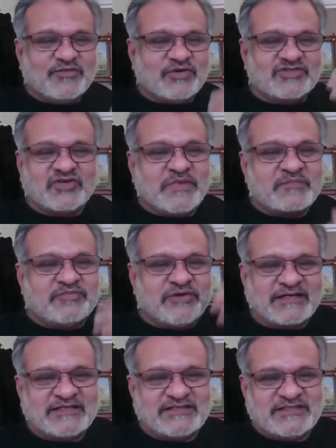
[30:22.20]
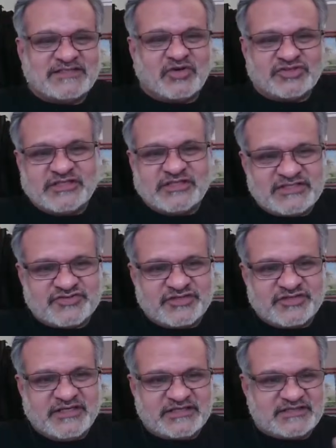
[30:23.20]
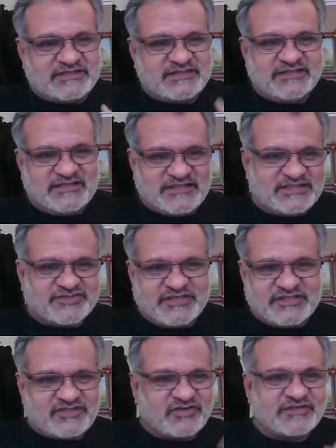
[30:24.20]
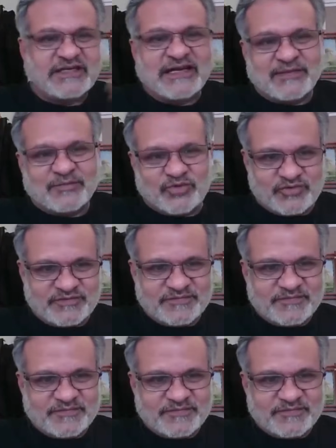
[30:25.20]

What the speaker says: what's not being practiced is lost in history. It's history, it's not done anymore.